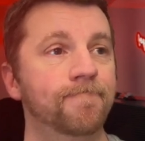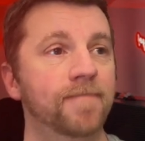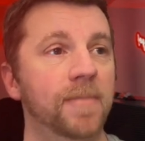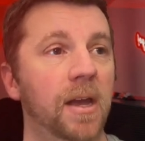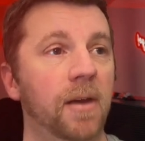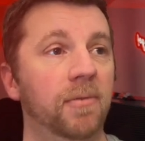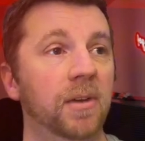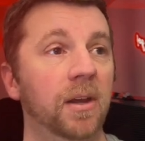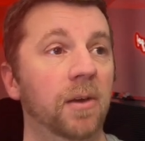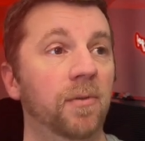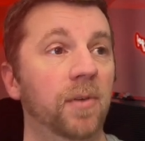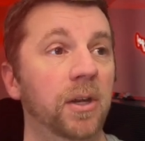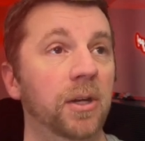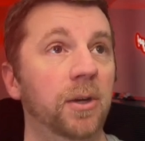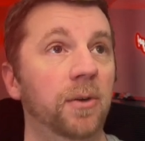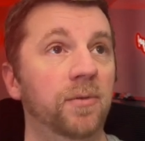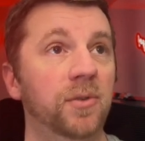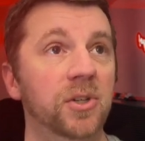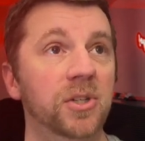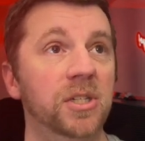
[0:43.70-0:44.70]
having a
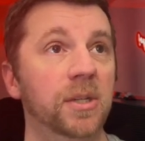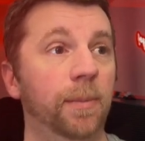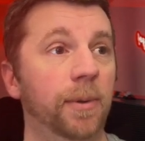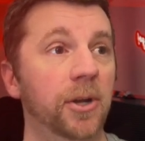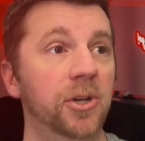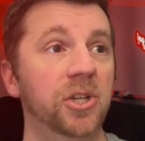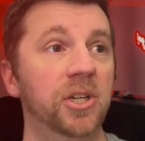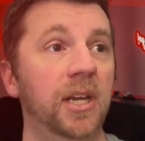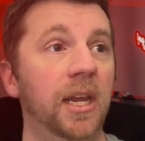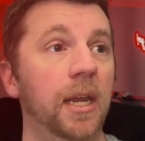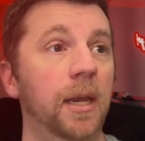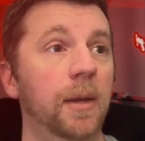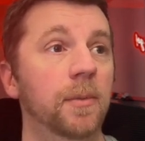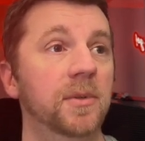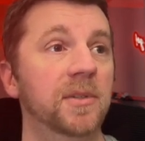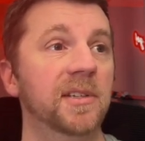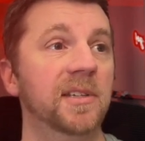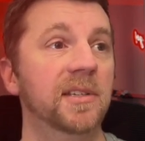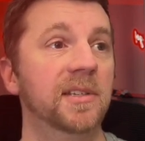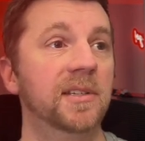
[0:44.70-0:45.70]
video of just a bunch of
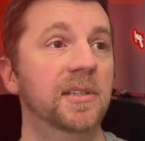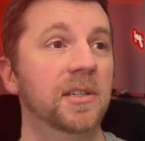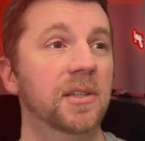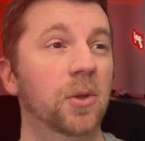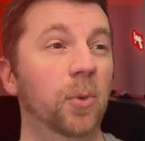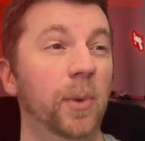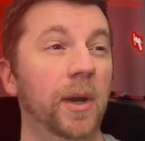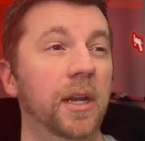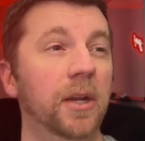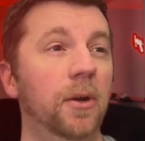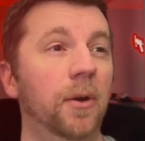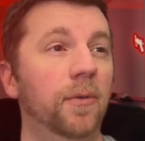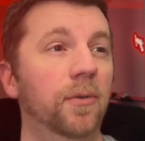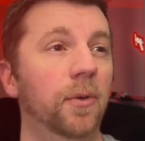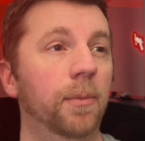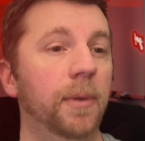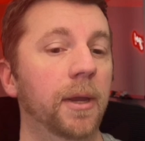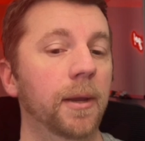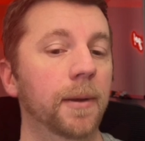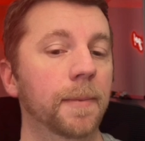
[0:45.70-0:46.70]
games is the way to go
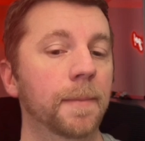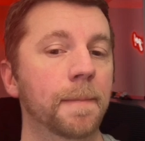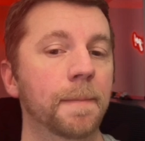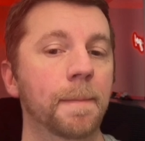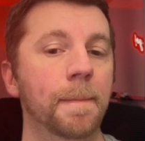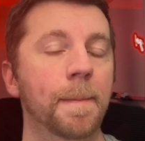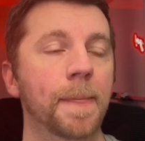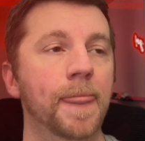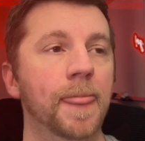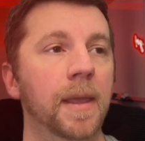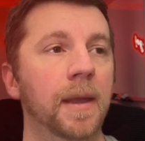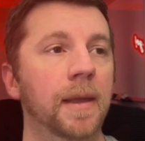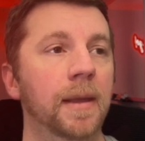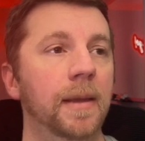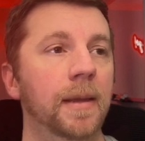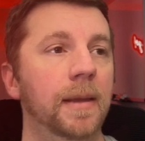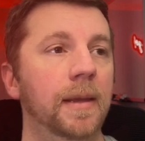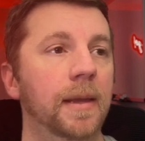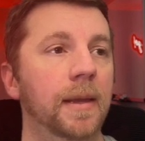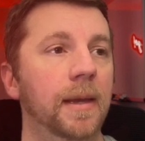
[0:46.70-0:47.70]
for me.
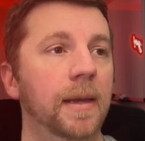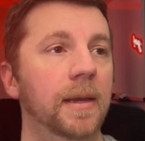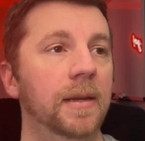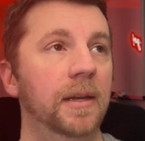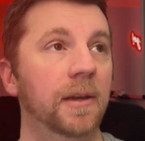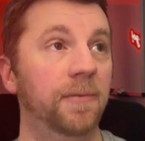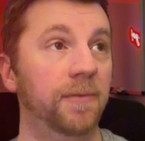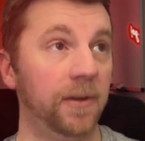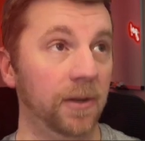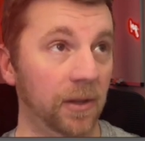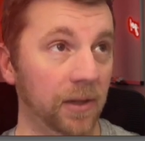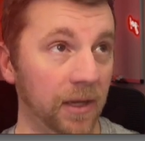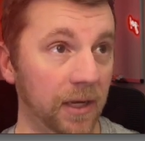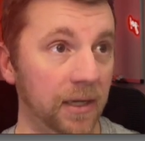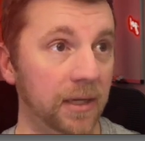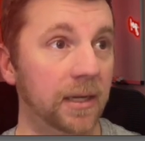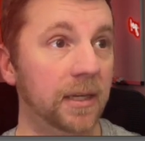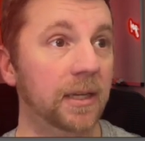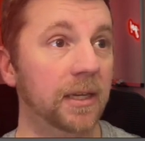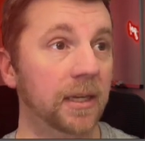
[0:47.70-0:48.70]
And I feel
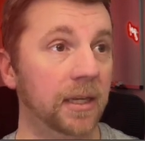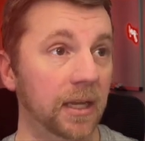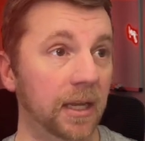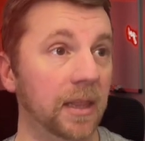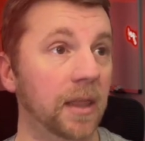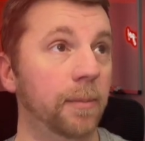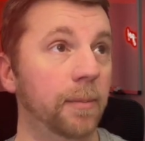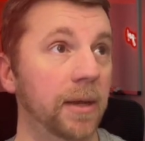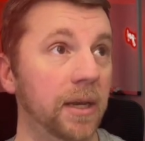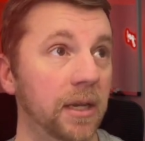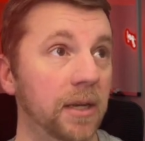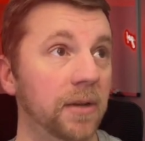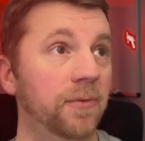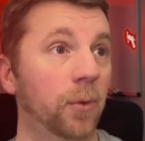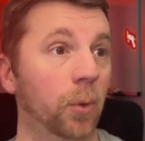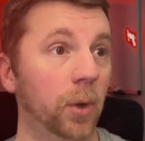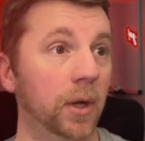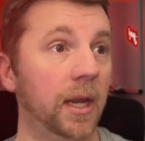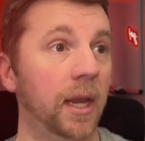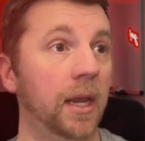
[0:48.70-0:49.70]
like getting the main
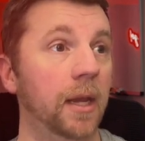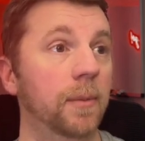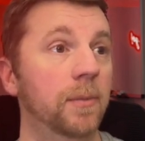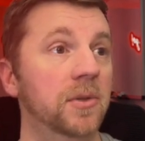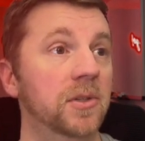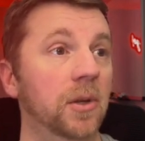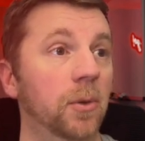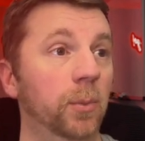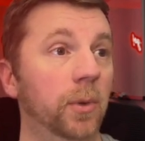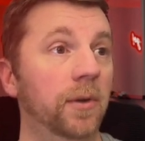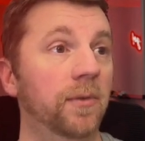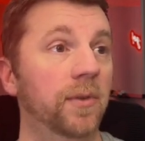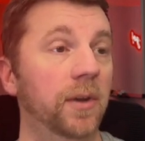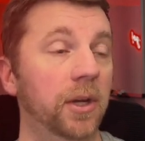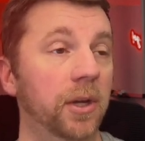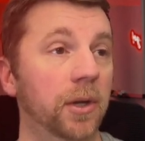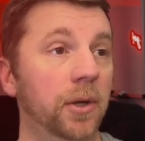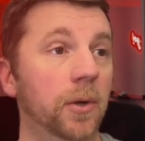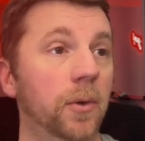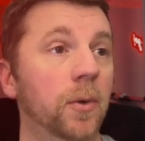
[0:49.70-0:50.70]
4 games in one
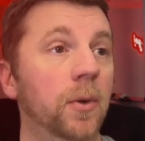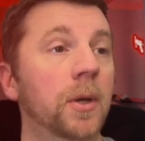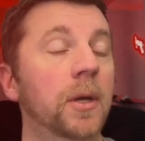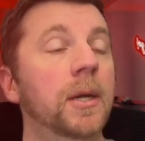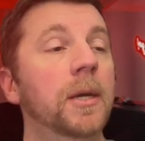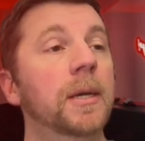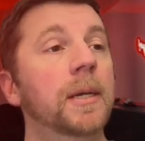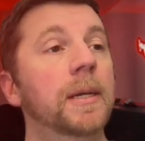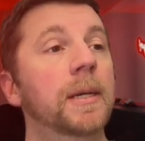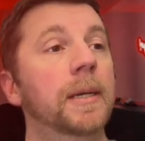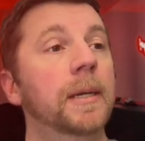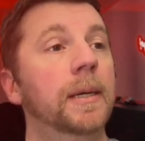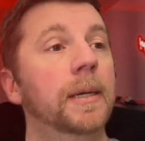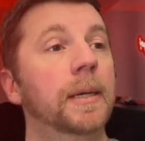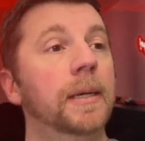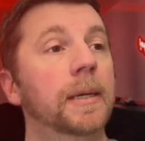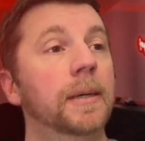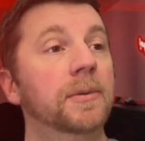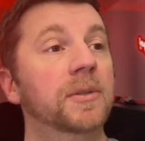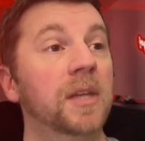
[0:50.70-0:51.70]
video
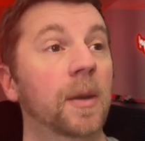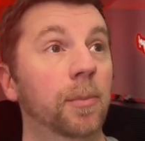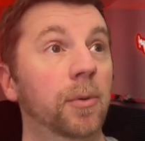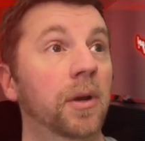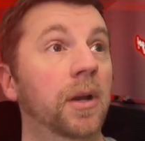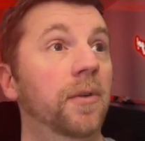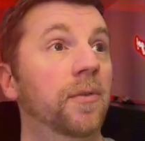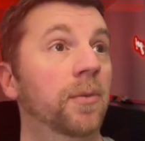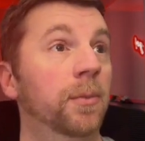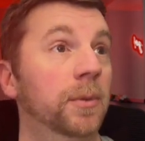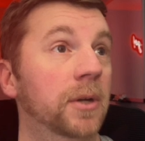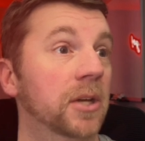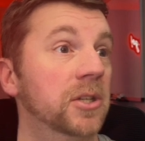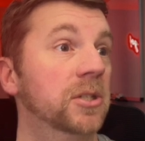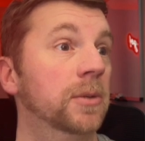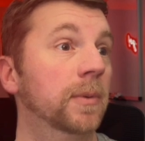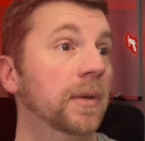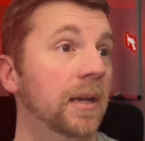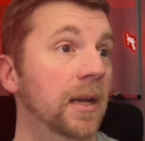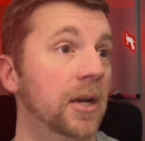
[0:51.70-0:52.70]
separated from
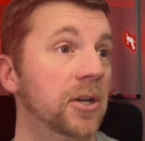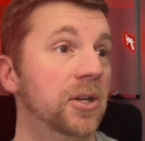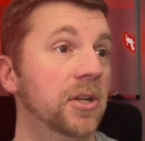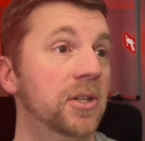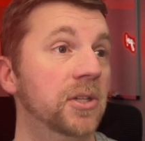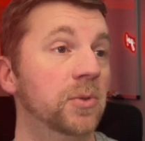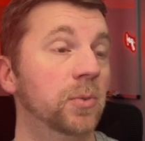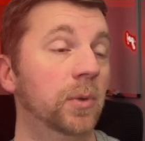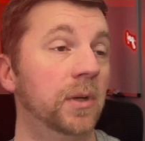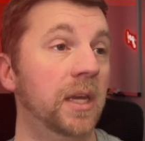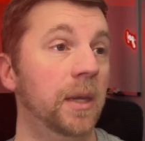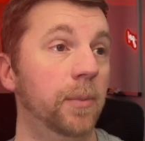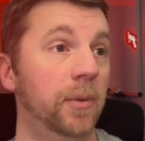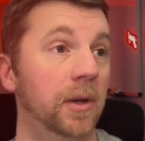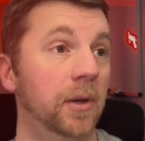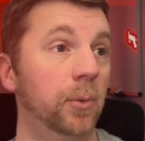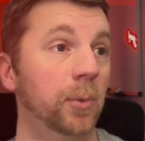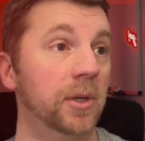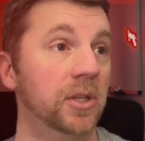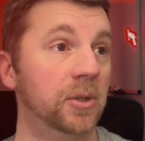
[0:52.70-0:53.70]
Custom Connections will keep it
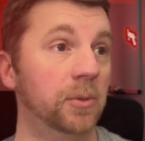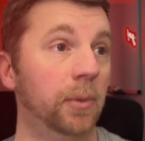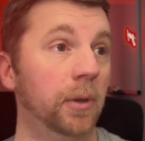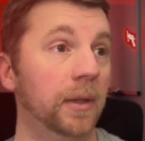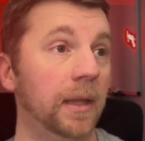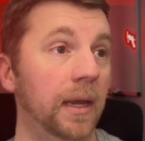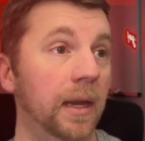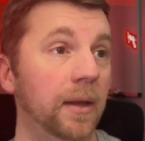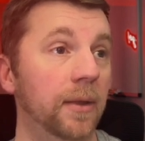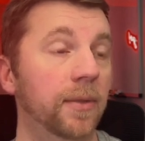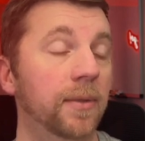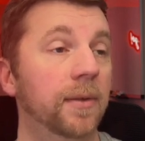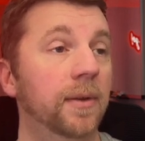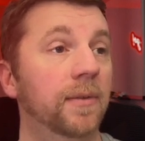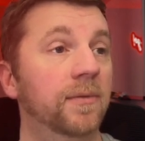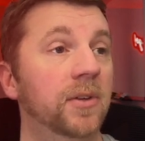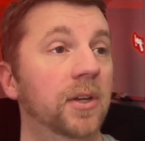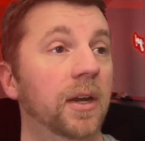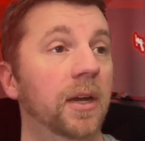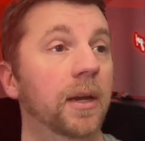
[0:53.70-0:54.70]
a reasonable length
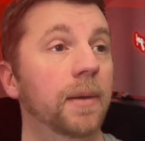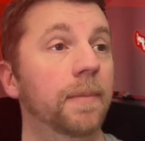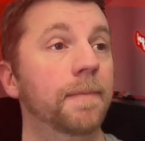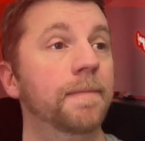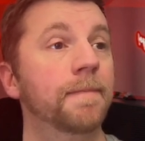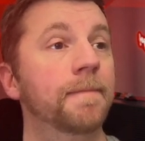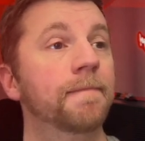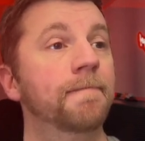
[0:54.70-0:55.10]
time,